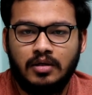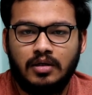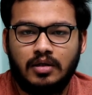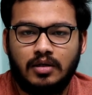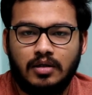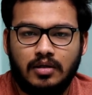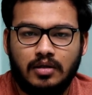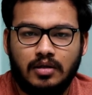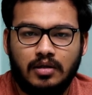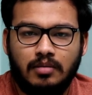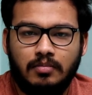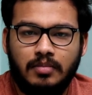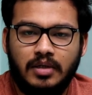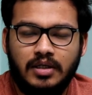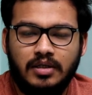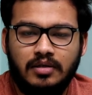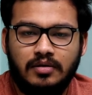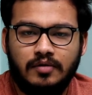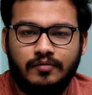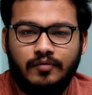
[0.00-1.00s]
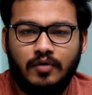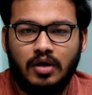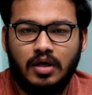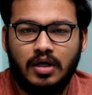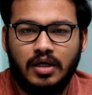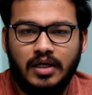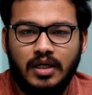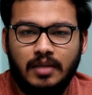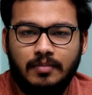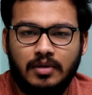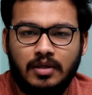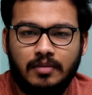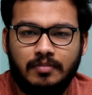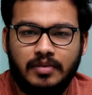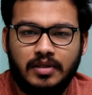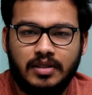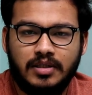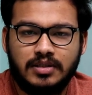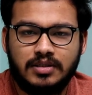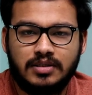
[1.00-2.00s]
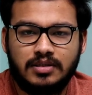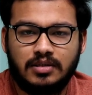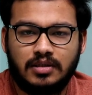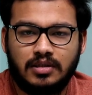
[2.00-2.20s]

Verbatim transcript: But for learning purpose,